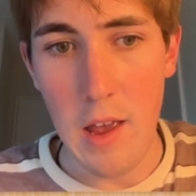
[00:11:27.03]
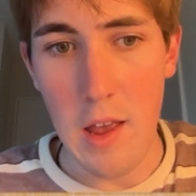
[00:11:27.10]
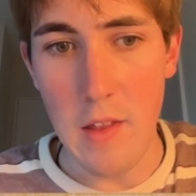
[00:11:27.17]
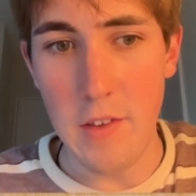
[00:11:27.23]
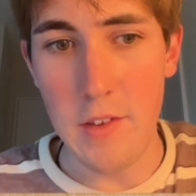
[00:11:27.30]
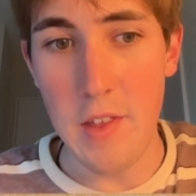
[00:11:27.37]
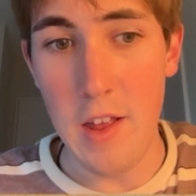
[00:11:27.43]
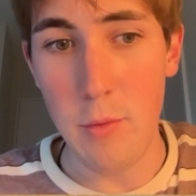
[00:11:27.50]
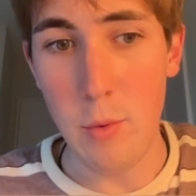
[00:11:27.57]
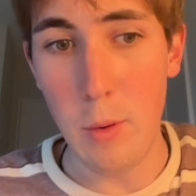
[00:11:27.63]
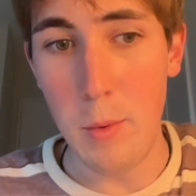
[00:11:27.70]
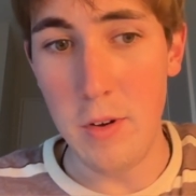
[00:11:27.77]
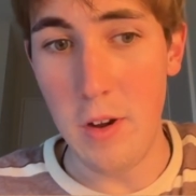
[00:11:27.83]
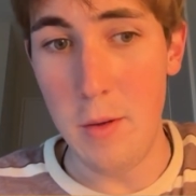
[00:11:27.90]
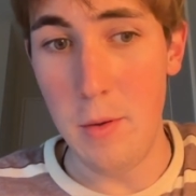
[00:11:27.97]
so that's why
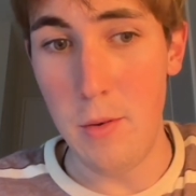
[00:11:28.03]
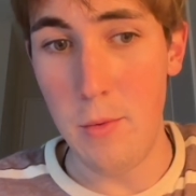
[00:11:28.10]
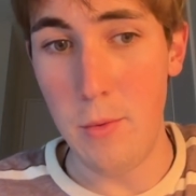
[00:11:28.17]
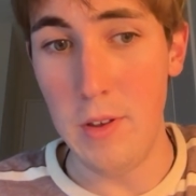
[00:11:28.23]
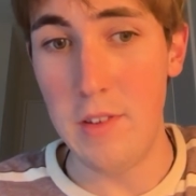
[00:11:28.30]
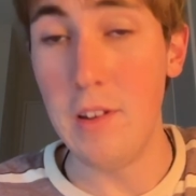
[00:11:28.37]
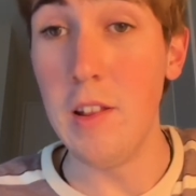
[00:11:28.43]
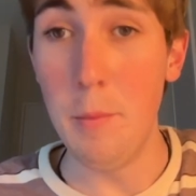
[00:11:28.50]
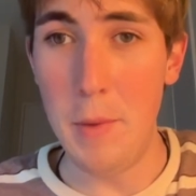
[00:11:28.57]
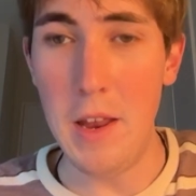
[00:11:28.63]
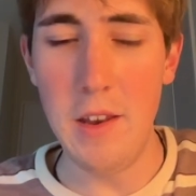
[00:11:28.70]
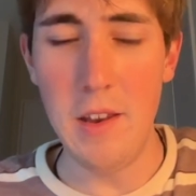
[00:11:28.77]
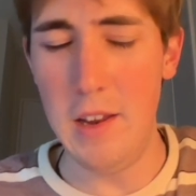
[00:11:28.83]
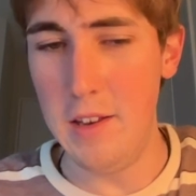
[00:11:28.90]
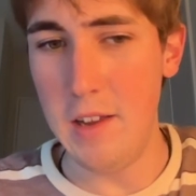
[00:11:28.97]
we're still
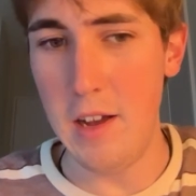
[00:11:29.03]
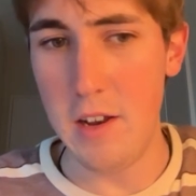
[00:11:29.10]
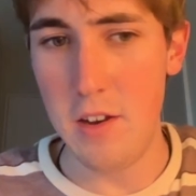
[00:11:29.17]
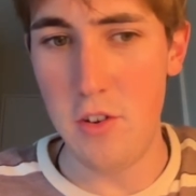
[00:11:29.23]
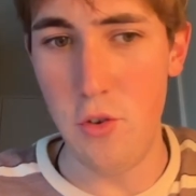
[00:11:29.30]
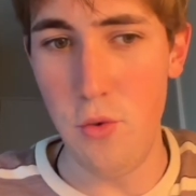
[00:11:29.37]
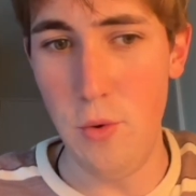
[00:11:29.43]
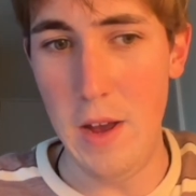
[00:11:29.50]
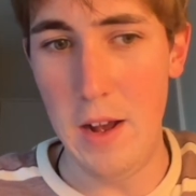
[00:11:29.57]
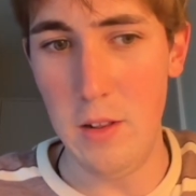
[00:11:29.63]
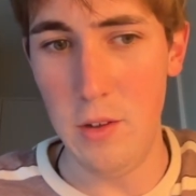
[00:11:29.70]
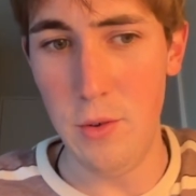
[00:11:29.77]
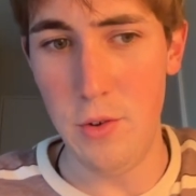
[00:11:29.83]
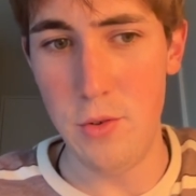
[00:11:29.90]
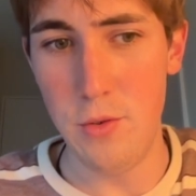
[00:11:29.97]
appending data to our
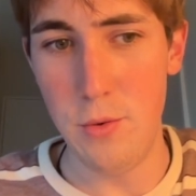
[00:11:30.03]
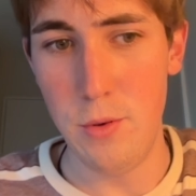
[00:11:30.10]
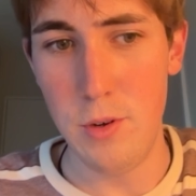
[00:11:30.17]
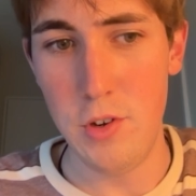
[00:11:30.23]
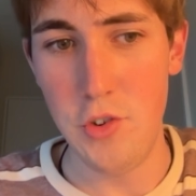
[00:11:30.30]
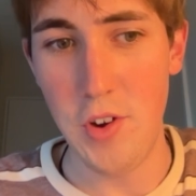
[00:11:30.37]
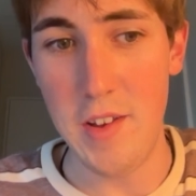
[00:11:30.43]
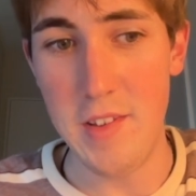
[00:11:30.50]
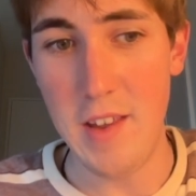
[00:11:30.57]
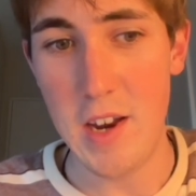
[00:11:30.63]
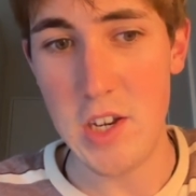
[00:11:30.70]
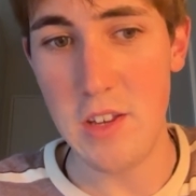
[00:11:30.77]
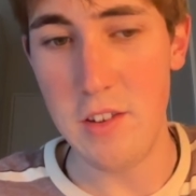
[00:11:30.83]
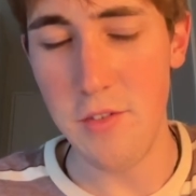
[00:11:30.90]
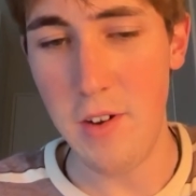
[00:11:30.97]
local
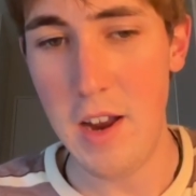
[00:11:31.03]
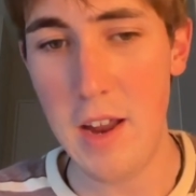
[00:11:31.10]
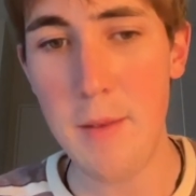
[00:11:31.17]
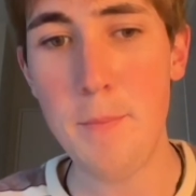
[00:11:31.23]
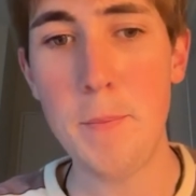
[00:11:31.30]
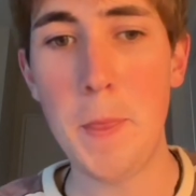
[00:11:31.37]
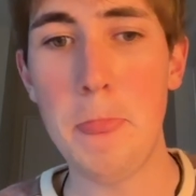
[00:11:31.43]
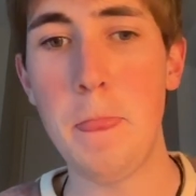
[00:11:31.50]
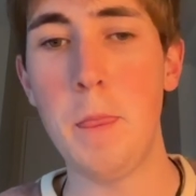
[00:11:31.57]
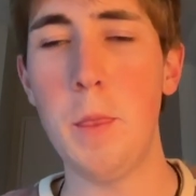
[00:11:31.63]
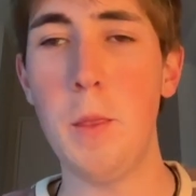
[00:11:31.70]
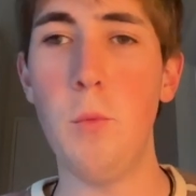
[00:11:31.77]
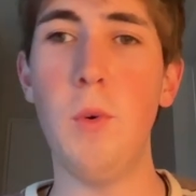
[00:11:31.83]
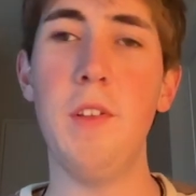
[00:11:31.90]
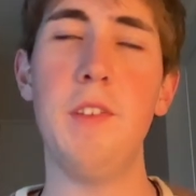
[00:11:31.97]
transactions array.
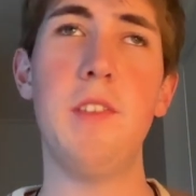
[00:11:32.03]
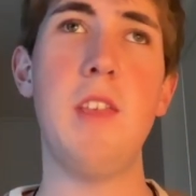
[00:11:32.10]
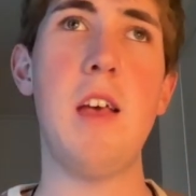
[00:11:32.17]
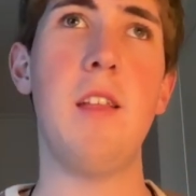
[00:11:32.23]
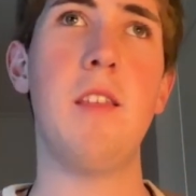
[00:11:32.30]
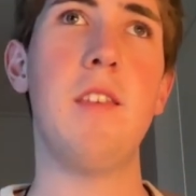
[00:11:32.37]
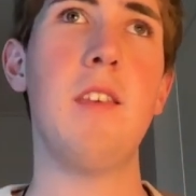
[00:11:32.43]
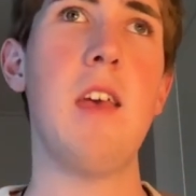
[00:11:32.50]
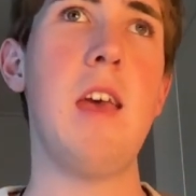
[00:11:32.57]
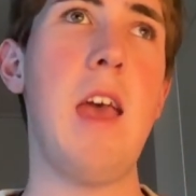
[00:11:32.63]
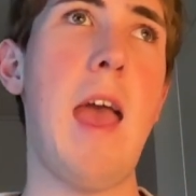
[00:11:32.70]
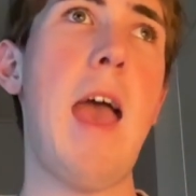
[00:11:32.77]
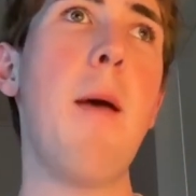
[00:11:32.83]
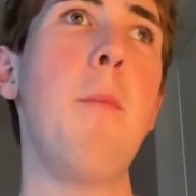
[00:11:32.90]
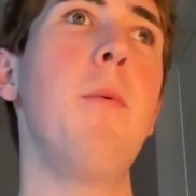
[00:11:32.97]
Once that's
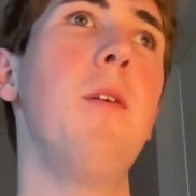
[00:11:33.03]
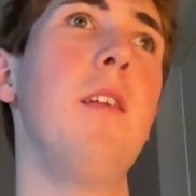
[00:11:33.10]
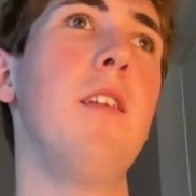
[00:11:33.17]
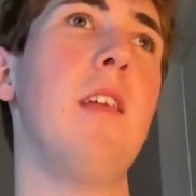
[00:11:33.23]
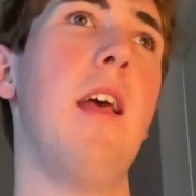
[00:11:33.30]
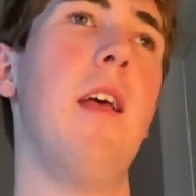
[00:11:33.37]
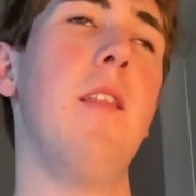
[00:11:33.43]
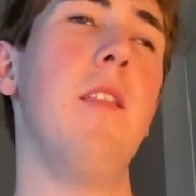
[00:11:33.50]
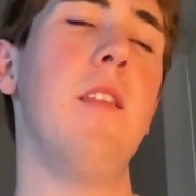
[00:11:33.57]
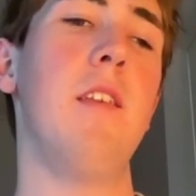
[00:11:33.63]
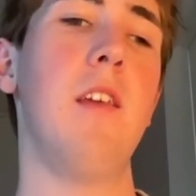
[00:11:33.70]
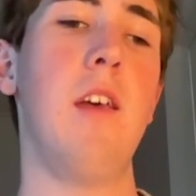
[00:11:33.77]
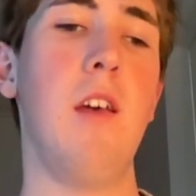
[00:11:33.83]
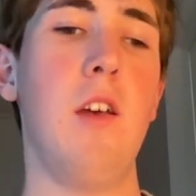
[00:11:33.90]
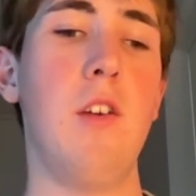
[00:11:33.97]
happened and
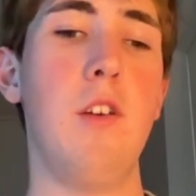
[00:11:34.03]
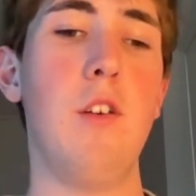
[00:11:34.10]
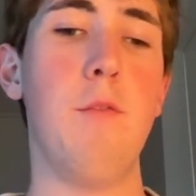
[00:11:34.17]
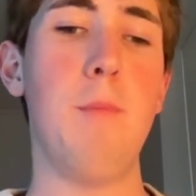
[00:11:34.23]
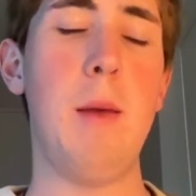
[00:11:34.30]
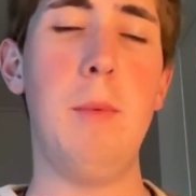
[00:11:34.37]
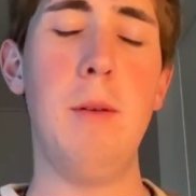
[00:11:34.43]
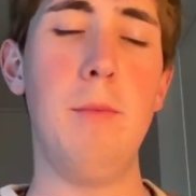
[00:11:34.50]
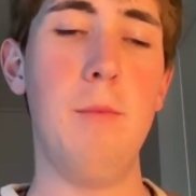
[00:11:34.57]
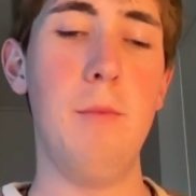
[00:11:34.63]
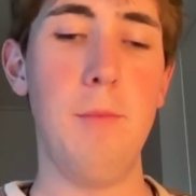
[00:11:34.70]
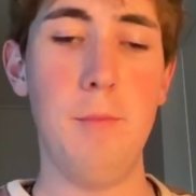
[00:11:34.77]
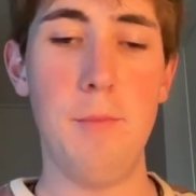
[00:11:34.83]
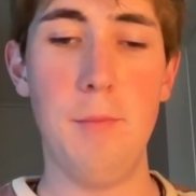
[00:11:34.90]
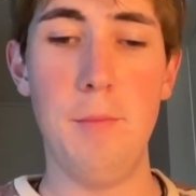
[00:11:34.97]
you've maybe
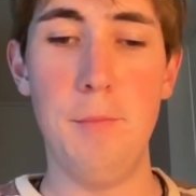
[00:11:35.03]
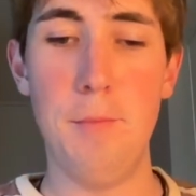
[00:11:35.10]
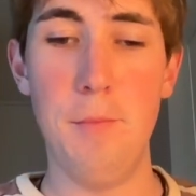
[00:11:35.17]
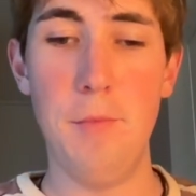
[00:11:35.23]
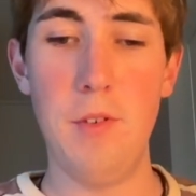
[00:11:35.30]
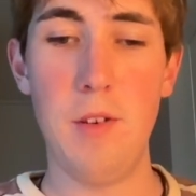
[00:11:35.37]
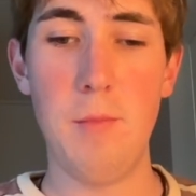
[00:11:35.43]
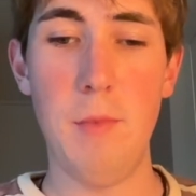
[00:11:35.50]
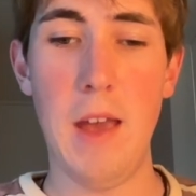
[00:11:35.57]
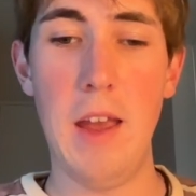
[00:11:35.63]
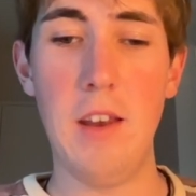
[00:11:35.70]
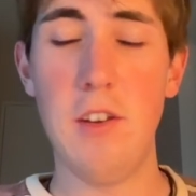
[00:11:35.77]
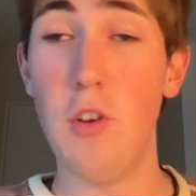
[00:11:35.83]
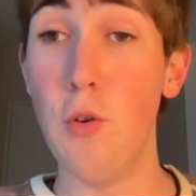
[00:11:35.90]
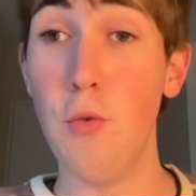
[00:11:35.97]
made
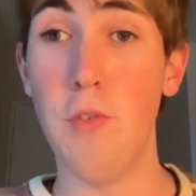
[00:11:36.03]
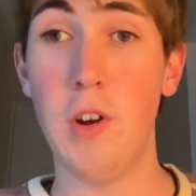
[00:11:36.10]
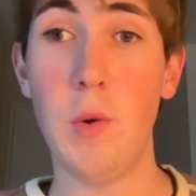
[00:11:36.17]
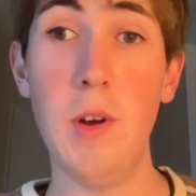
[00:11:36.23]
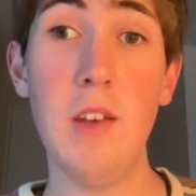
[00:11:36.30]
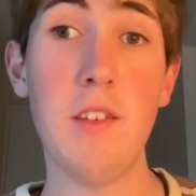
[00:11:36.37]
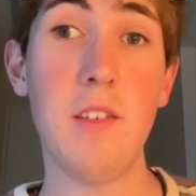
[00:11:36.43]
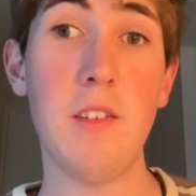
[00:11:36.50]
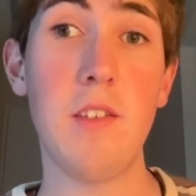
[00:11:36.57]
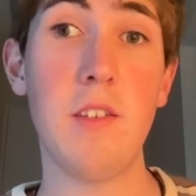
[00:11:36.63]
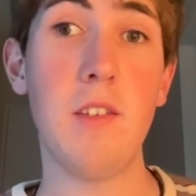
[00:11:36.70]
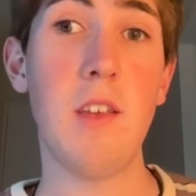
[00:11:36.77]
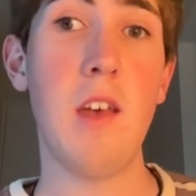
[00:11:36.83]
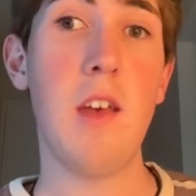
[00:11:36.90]
2 requests